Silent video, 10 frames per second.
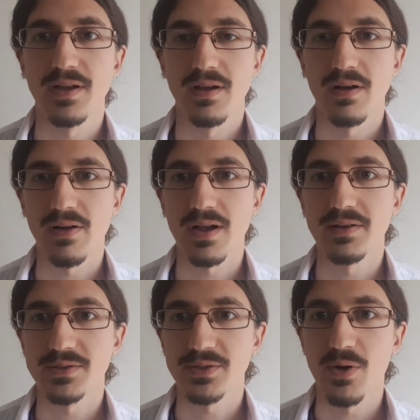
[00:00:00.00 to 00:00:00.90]
All right,
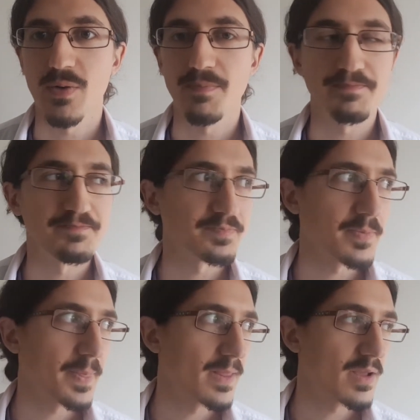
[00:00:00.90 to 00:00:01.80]
so
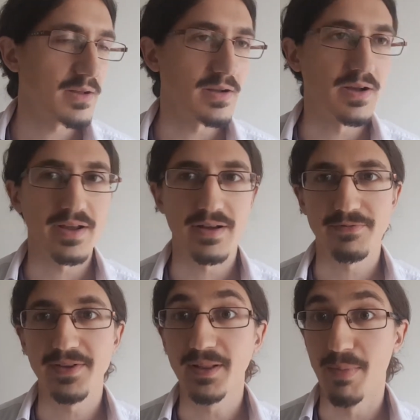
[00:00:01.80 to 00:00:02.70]
you gotta
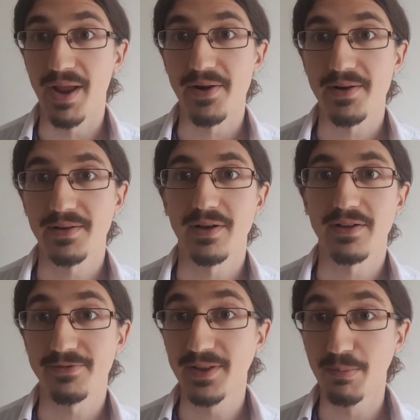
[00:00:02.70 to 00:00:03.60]
feel better. You gotta
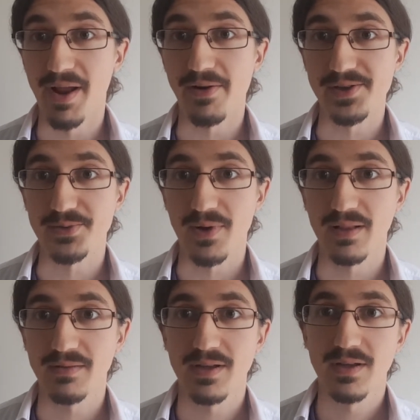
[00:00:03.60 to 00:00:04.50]
feel better as
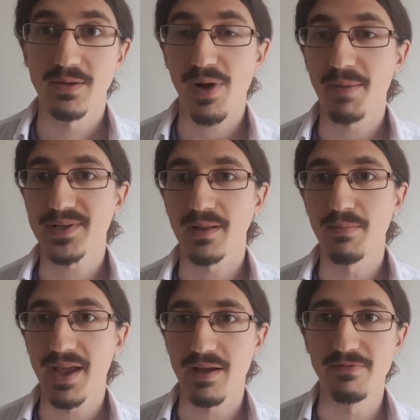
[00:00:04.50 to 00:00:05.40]
well. Perhaps I'll
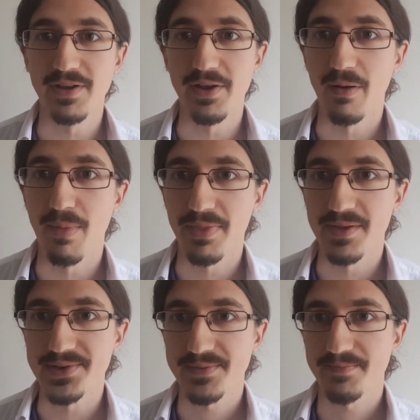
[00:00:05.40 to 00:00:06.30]
make a video about
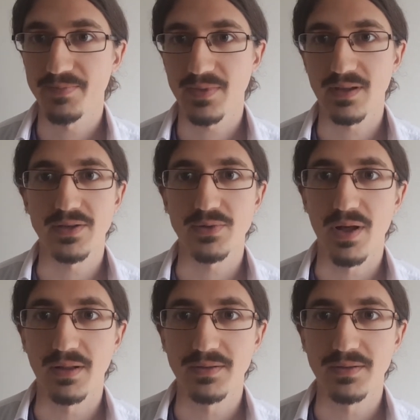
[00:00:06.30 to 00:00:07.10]
this as well.